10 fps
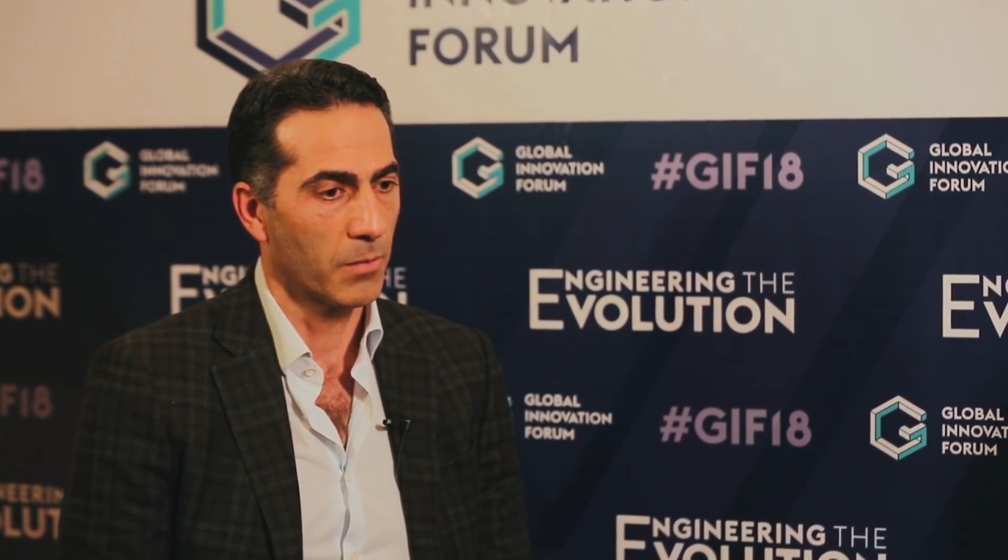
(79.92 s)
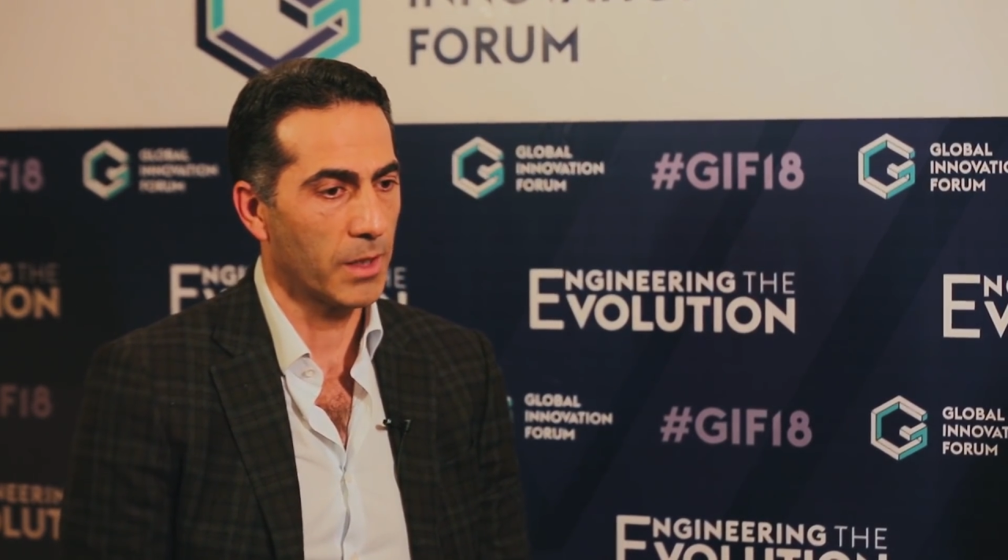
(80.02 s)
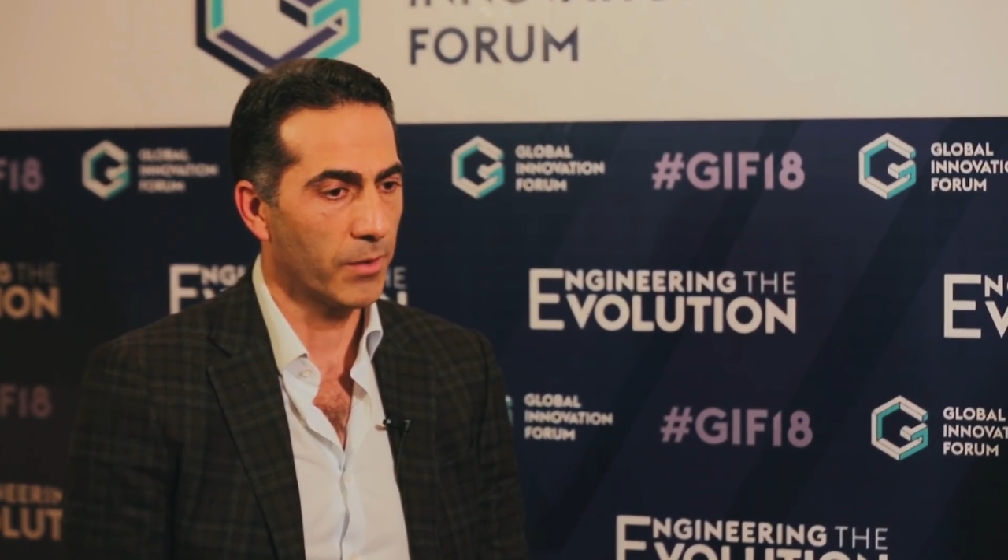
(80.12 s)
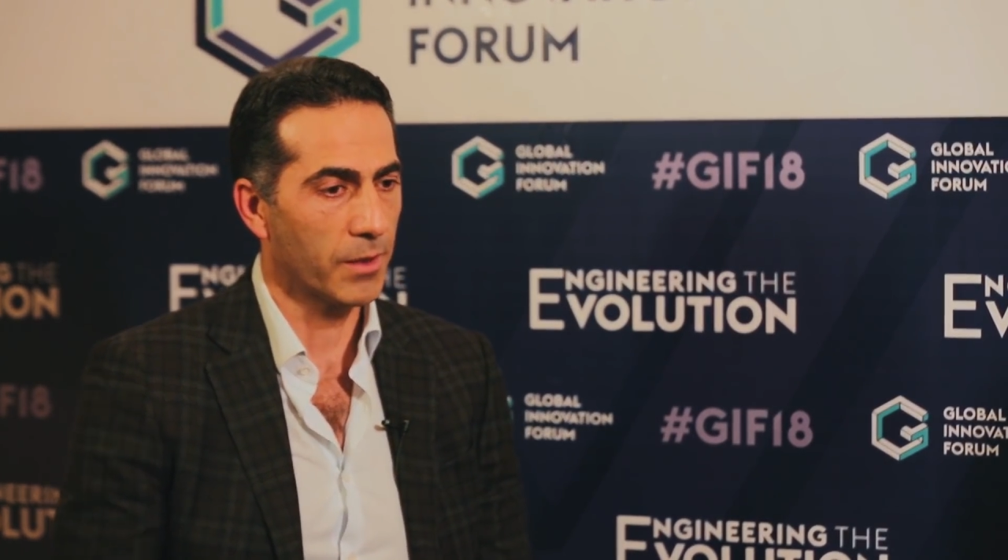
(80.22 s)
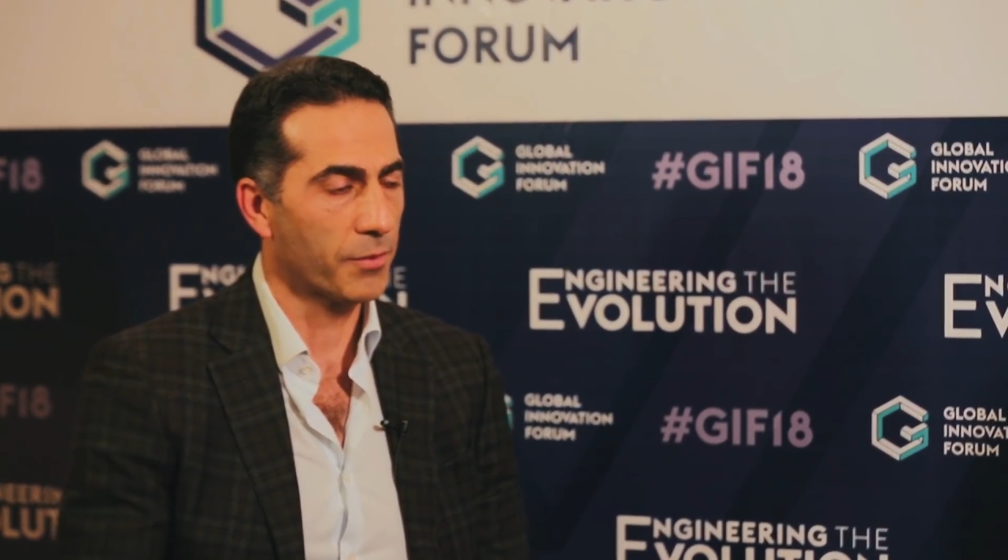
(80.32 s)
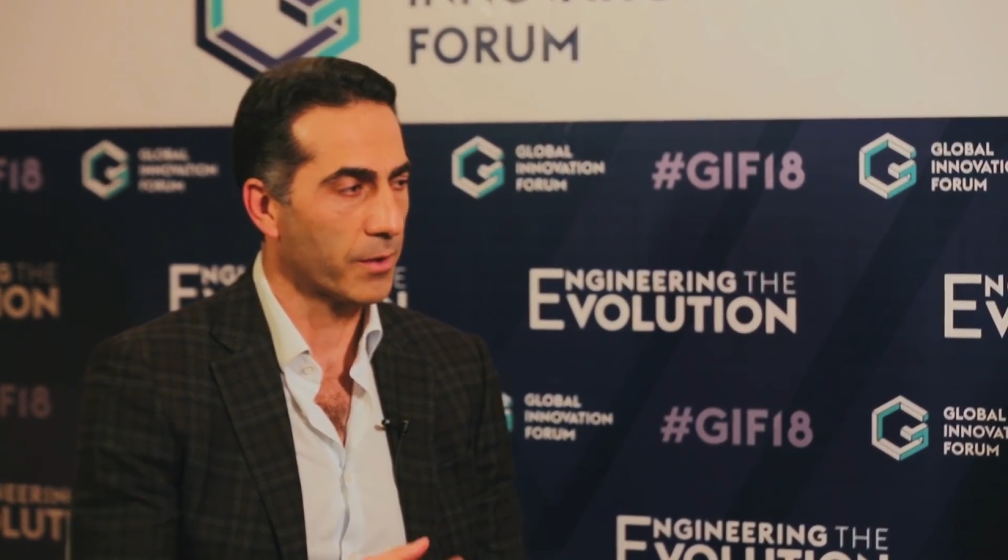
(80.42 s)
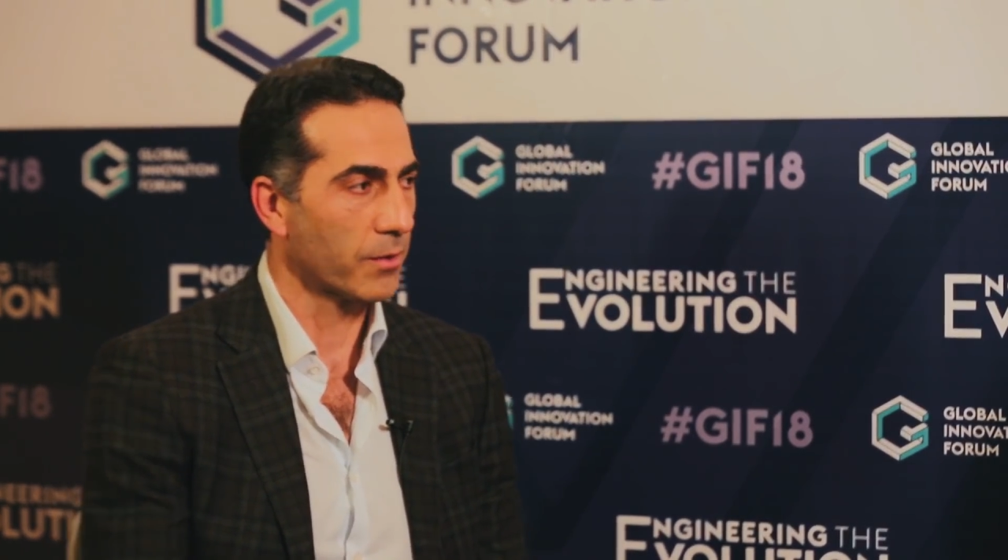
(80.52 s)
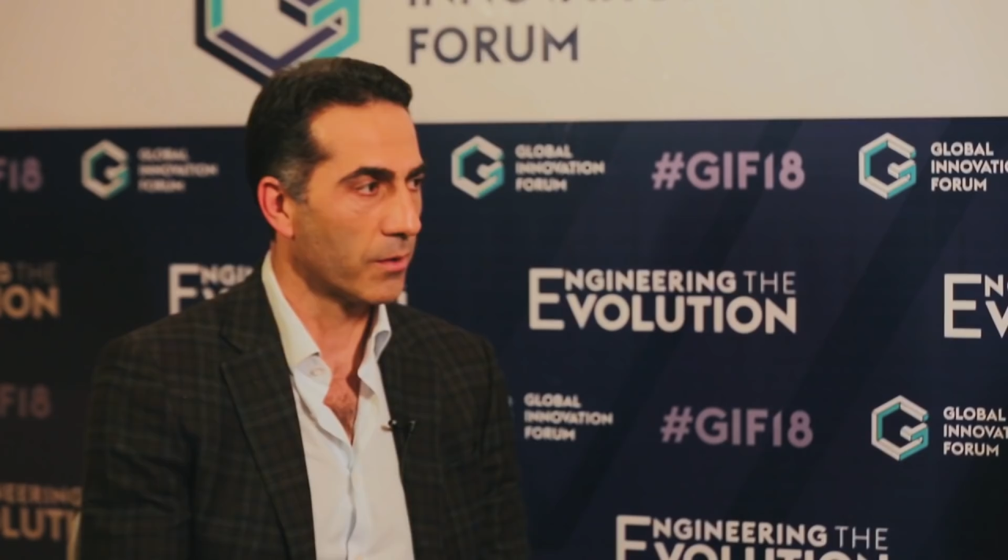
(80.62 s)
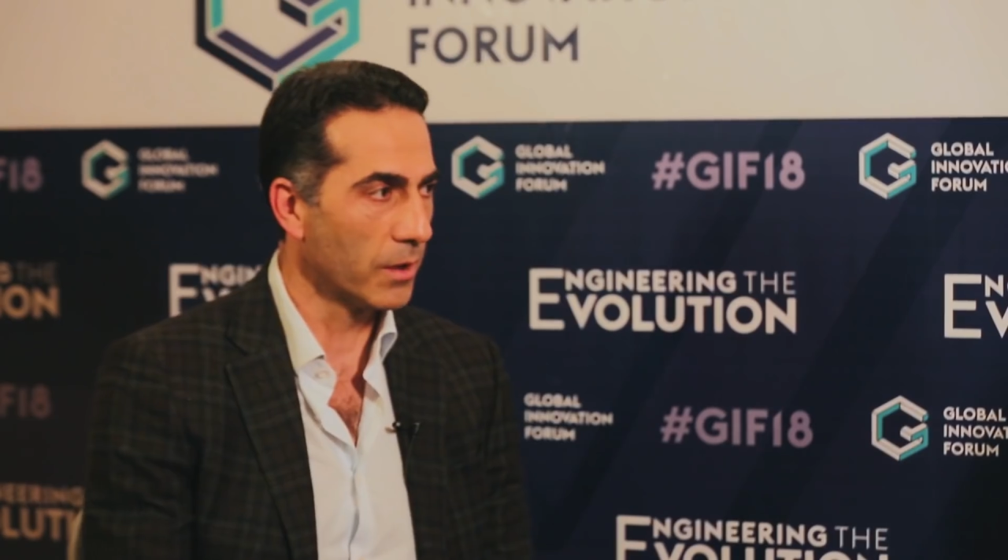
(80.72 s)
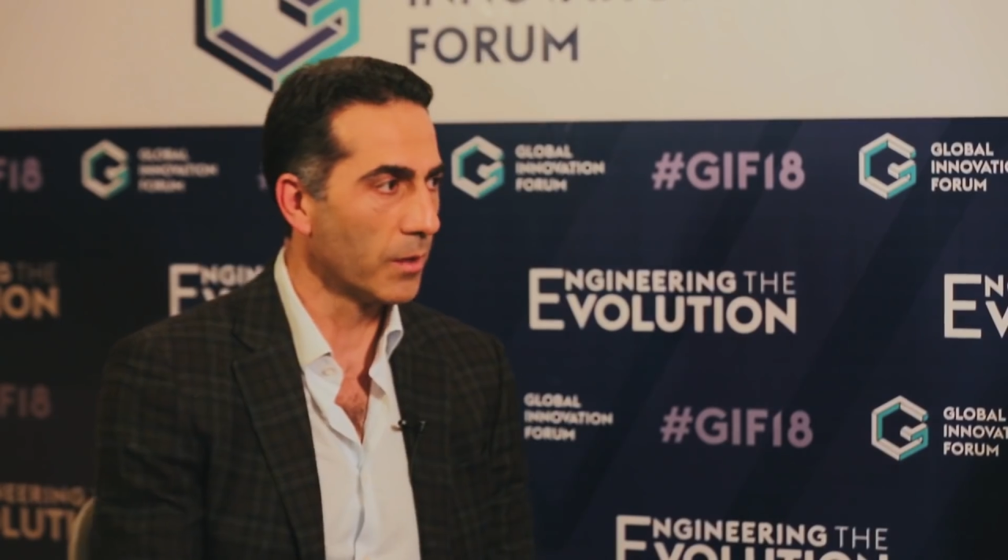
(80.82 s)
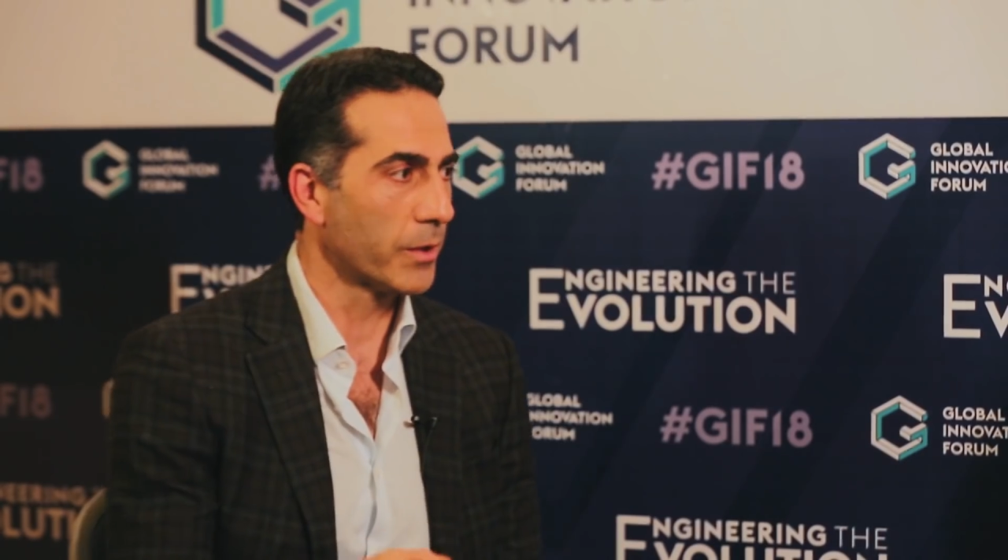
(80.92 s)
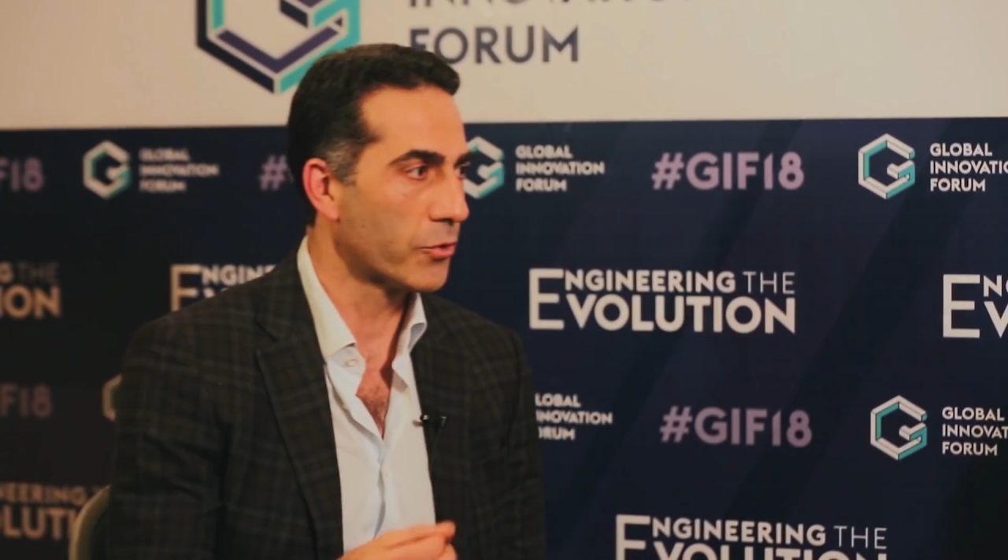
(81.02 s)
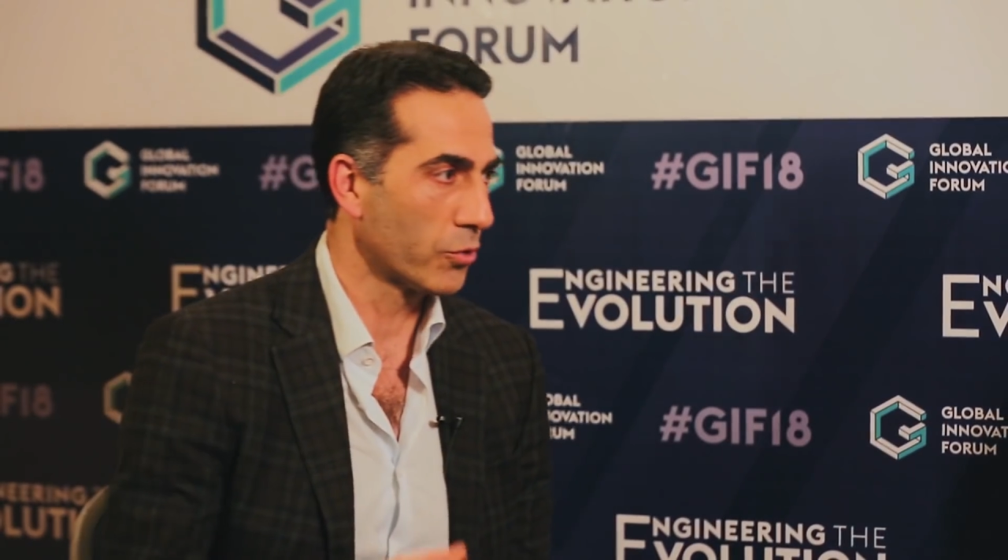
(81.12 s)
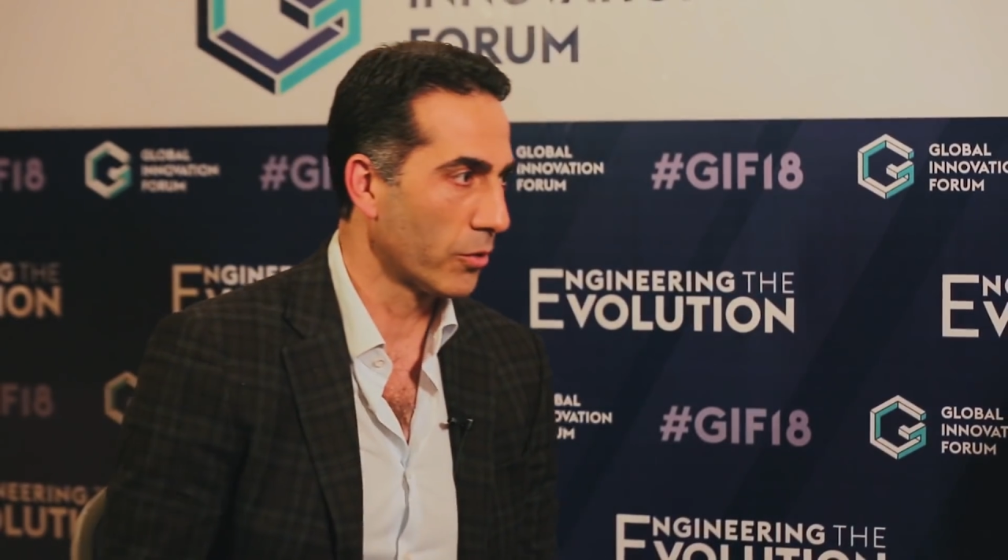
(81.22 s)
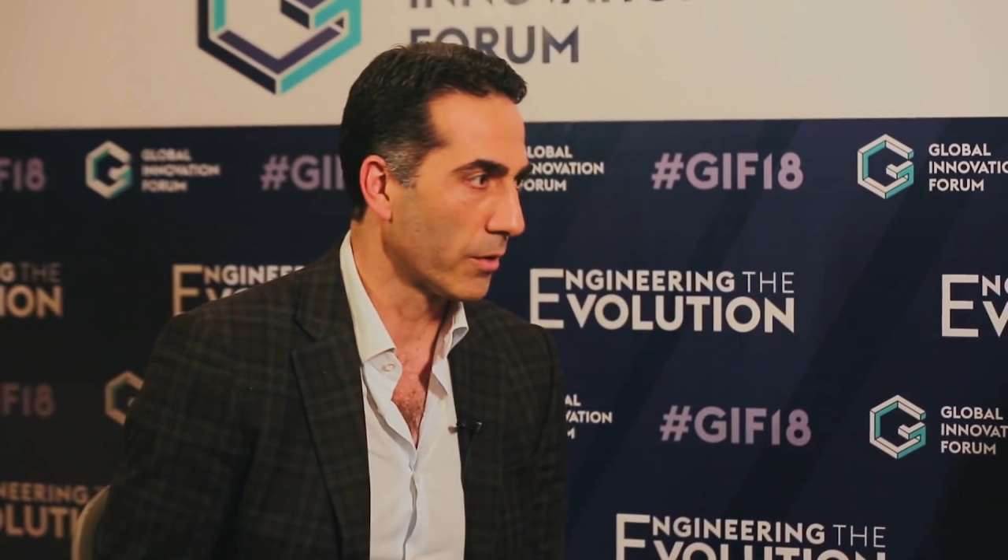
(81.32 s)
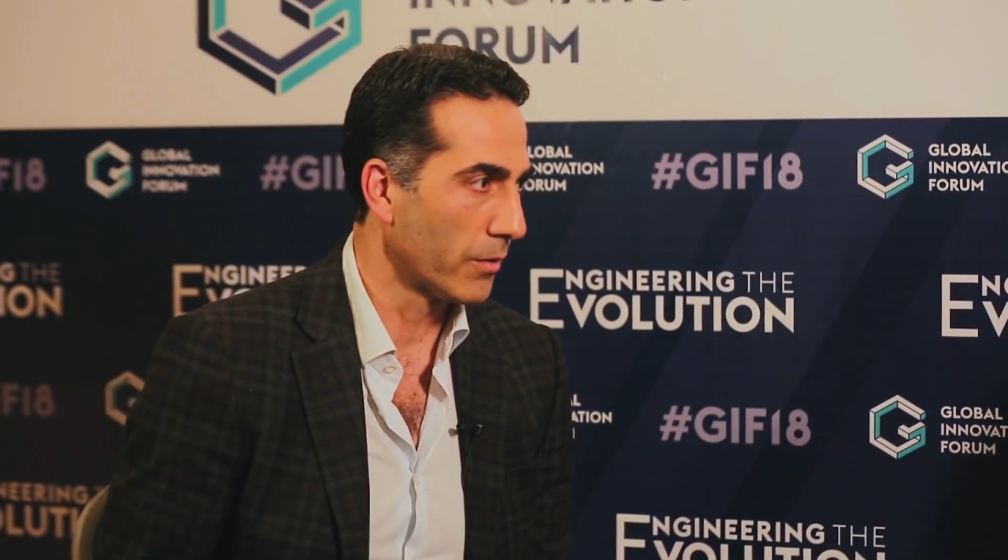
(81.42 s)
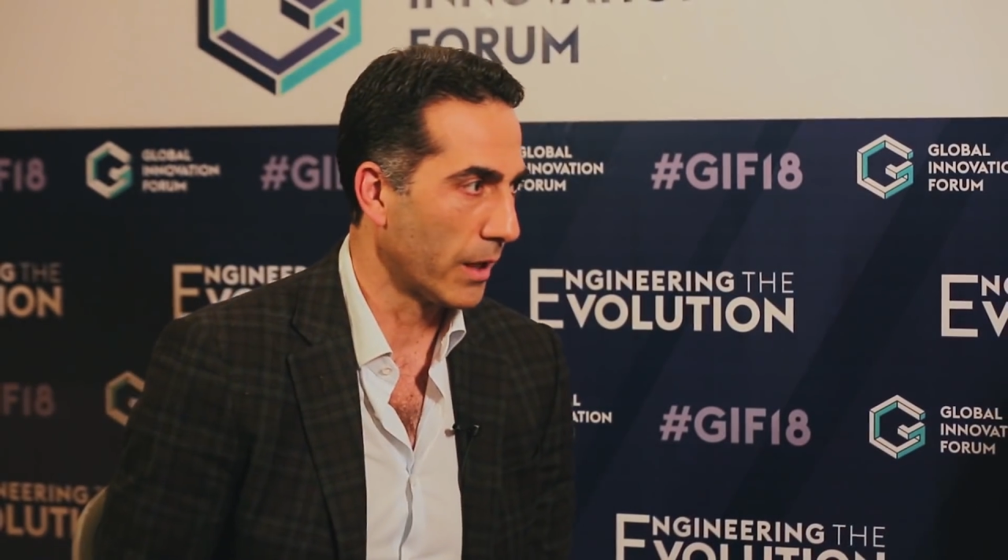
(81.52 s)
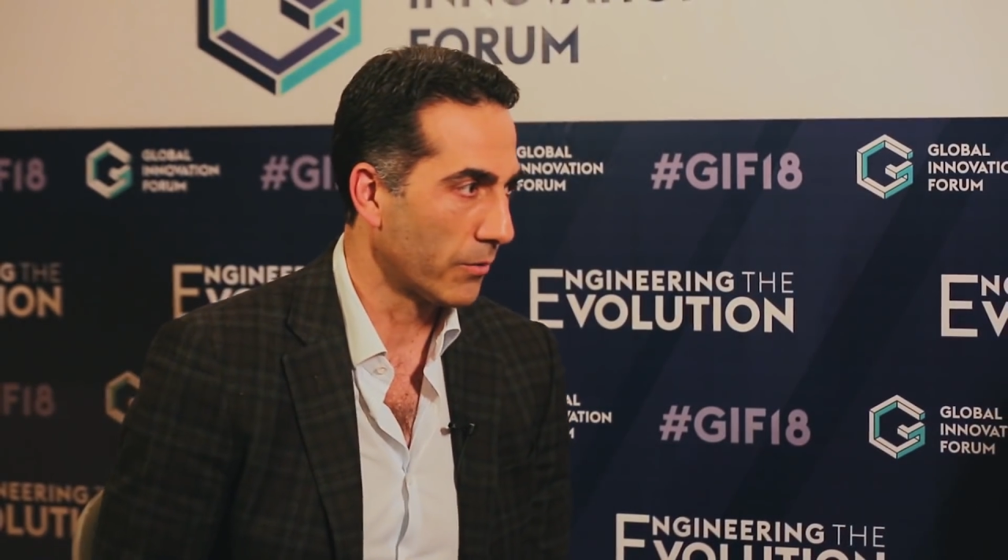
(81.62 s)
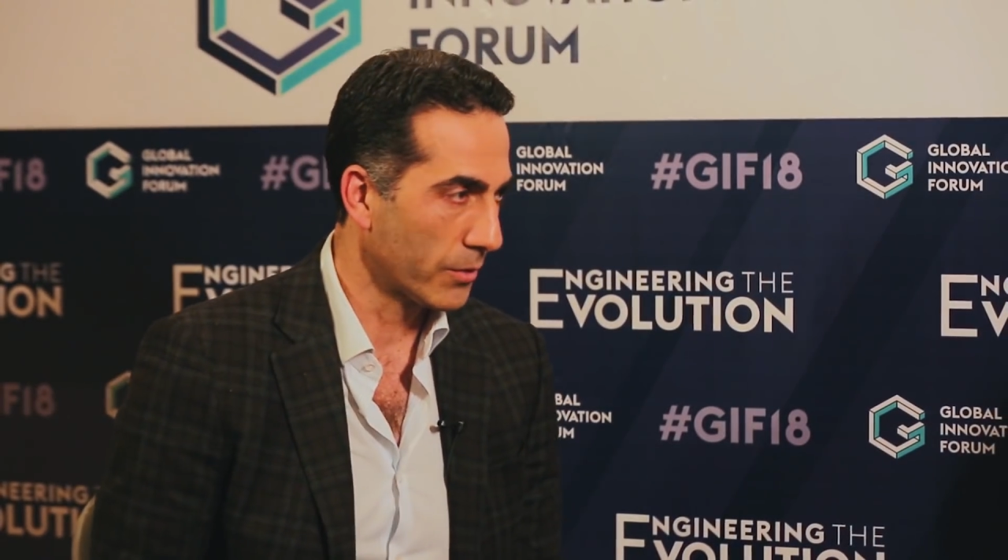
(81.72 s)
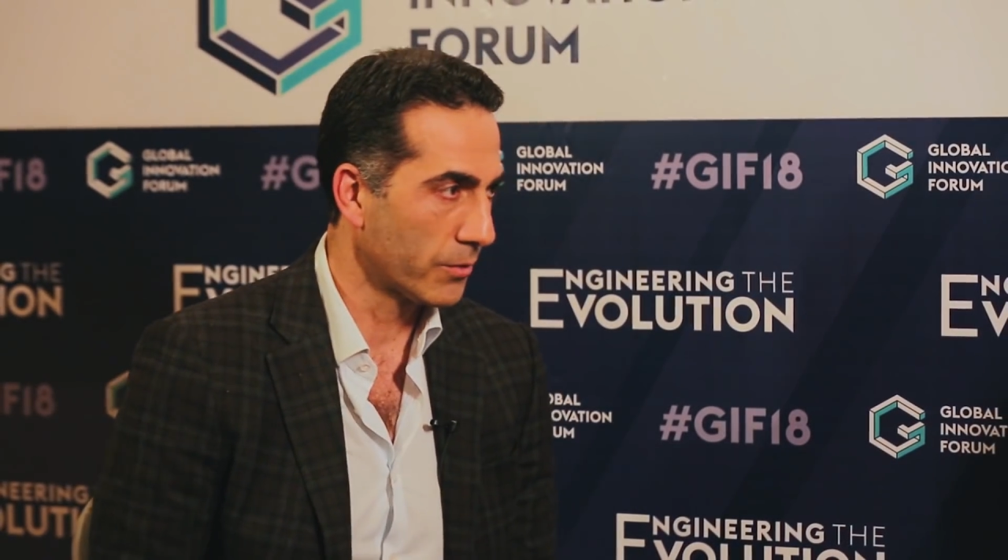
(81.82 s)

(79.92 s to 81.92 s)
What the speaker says: But even if we're a little bit short of that,